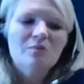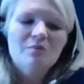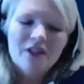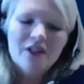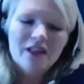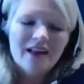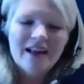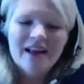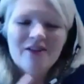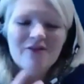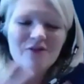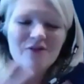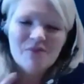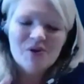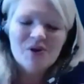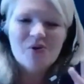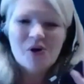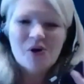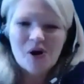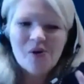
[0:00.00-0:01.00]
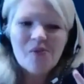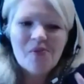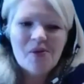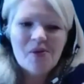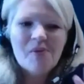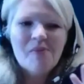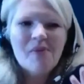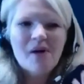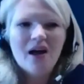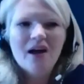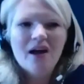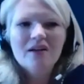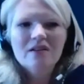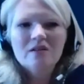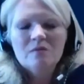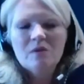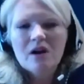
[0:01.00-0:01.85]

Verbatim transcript: to plan for mental health impacts,